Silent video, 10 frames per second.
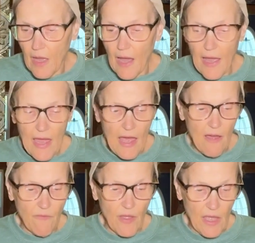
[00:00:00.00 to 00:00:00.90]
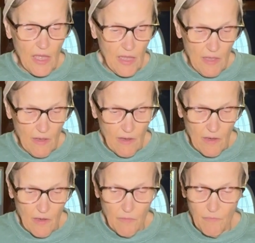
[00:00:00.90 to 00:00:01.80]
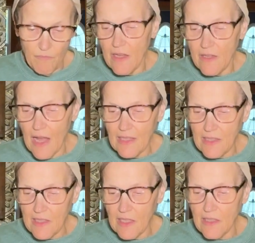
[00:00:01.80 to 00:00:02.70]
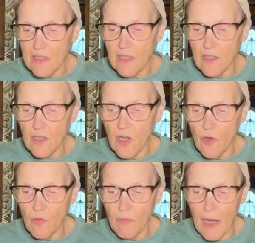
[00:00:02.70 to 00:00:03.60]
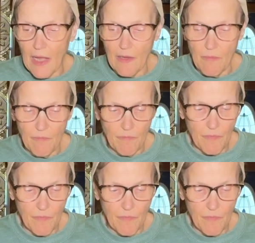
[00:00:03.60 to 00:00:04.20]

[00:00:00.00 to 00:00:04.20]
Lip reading: I have a nonstick silicone bottom